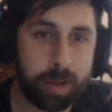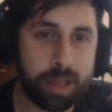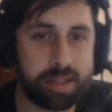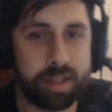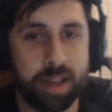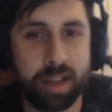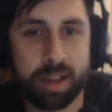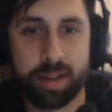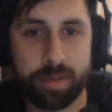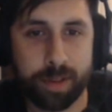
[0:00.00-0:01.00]
it's
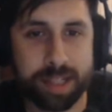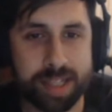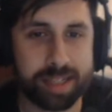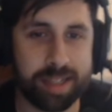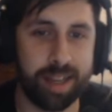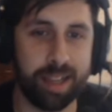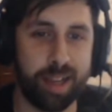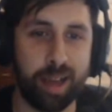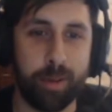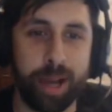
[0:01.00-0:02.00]
a fantastic
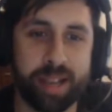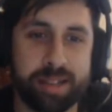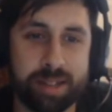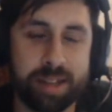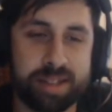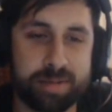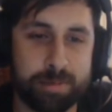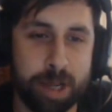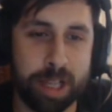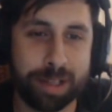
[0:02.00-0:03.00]
little OS, and it's
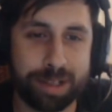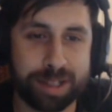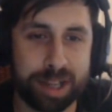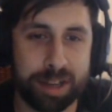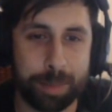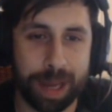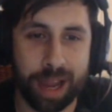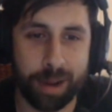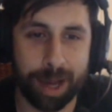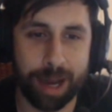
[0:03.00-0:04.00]
really good to kind of
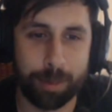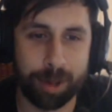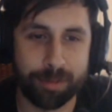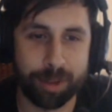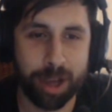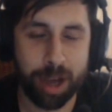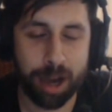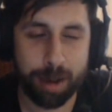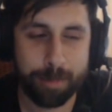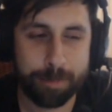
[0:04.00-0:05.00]
play around with.
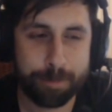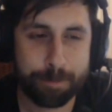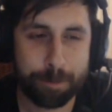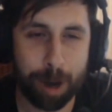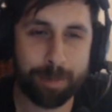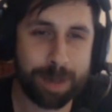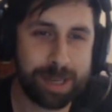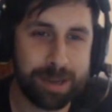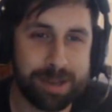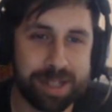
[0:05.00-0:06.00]
What I've
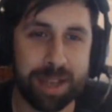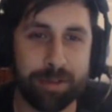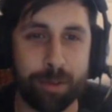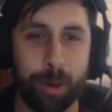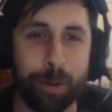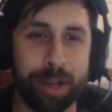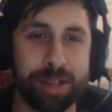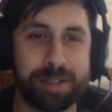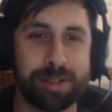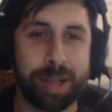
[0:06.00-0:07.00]
been using it for
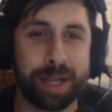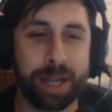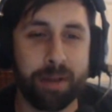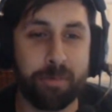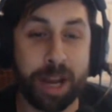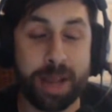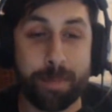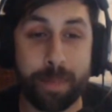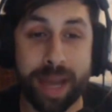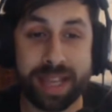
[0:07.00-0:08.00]
is doing kind of really
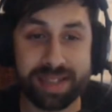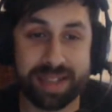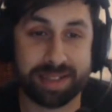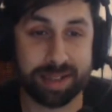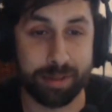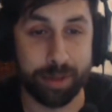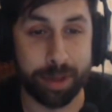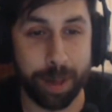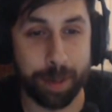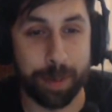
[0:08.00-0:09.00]
basic stuff at
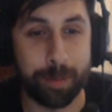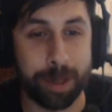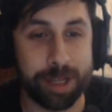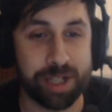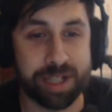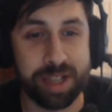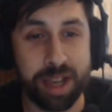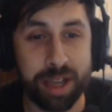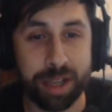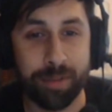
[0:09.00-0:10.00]
the moment, which is
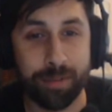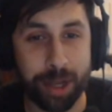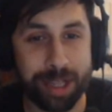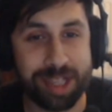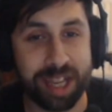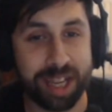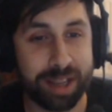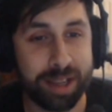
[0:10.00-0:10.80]
converting